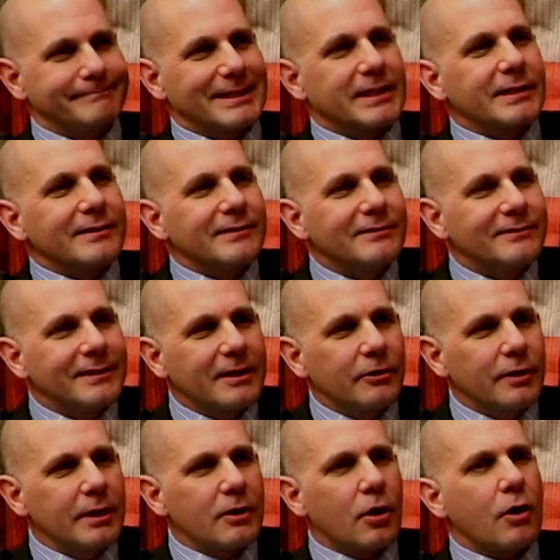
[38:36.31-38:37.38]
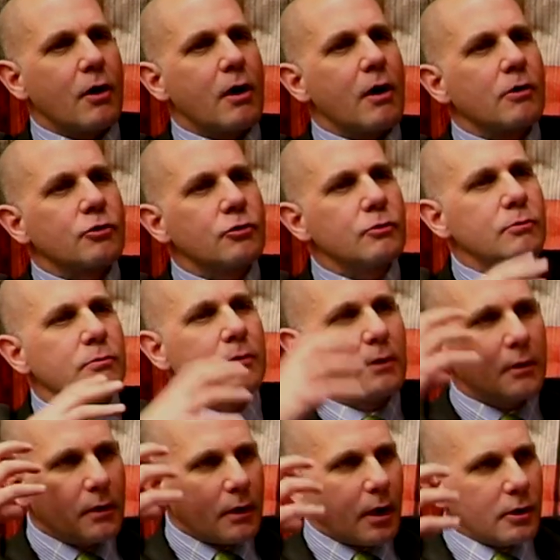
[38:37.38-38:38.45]
consider it, or are you
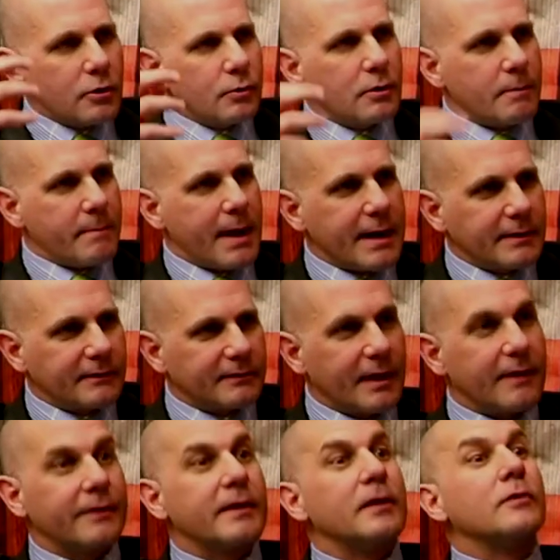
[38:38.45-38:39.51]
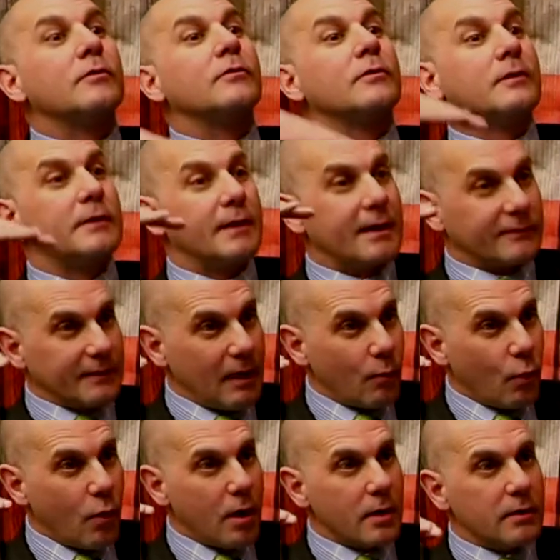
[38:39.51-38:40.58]
are you in a mindset that yes, I
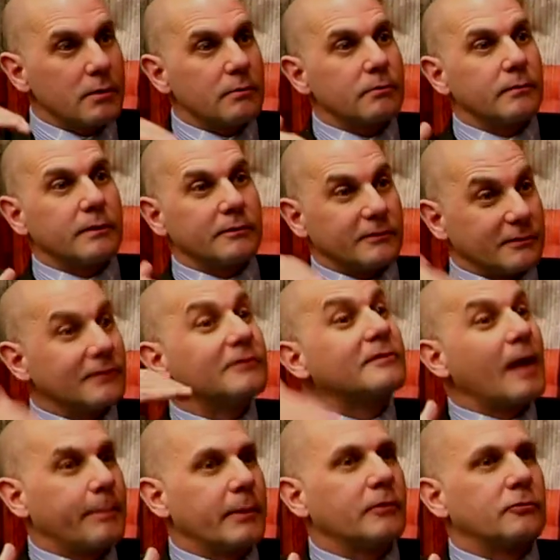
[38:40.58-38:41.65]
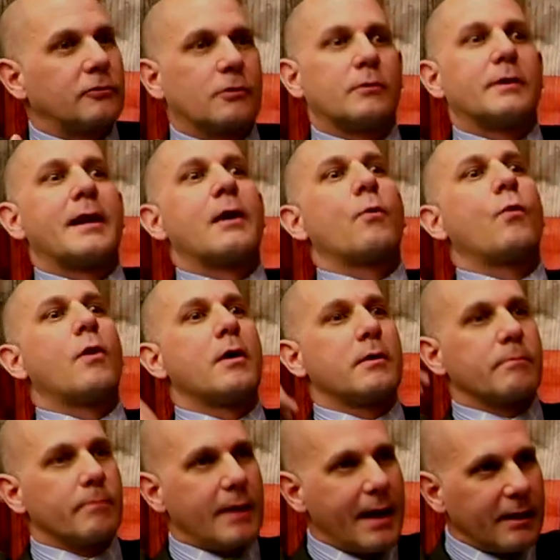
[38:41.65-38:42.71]
want to? This is a stepping stone, and I want
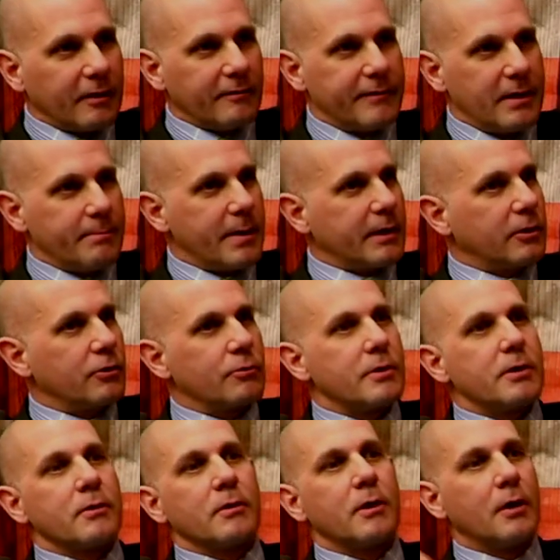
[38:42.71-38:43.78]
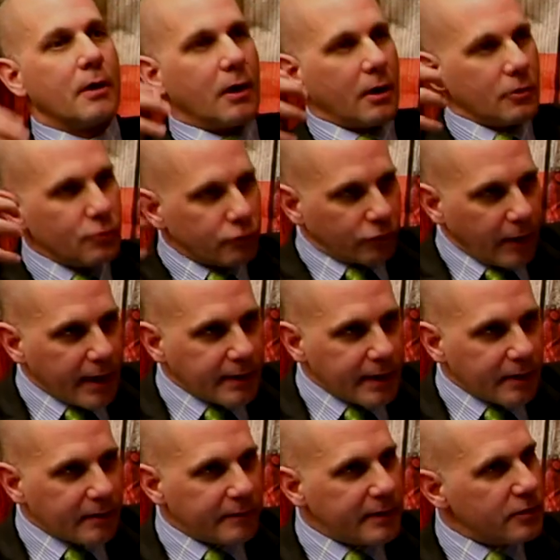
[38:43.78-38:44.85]
to elevate my career. Are you trying to
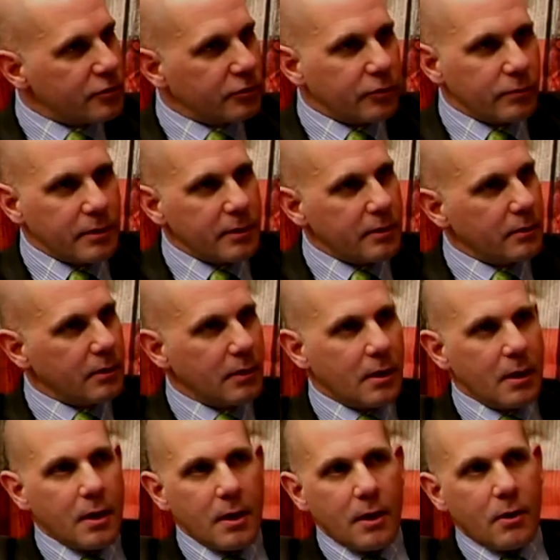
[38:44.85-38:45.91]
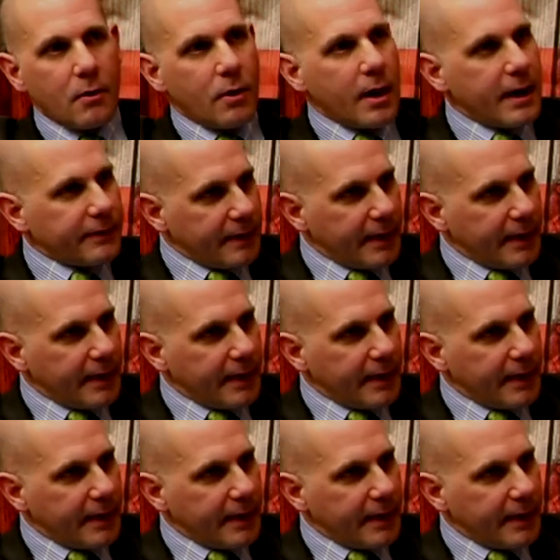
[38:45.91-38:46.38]
elevate your career? At,